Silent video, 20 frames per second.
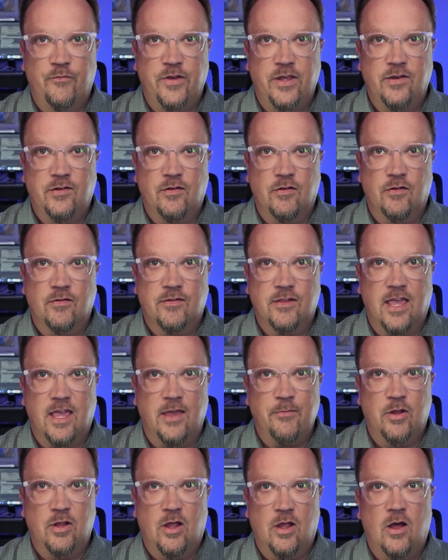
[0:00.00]
features
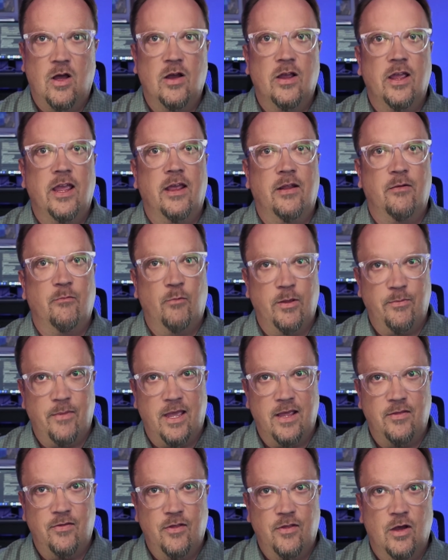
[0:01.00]
came along, and we
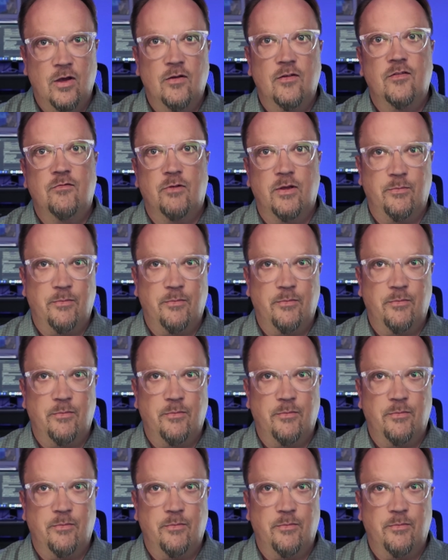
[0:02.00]
made those.